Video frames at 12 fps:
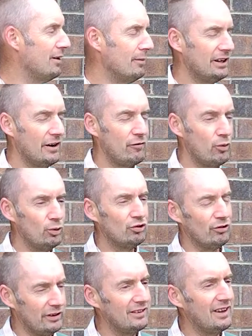them enough
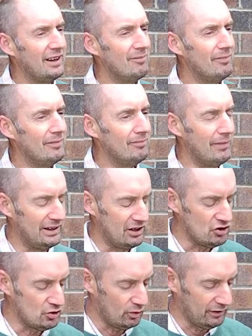water and
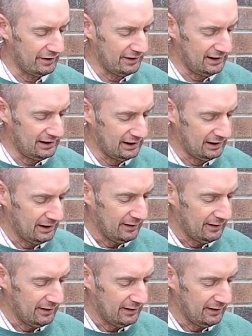making sure that the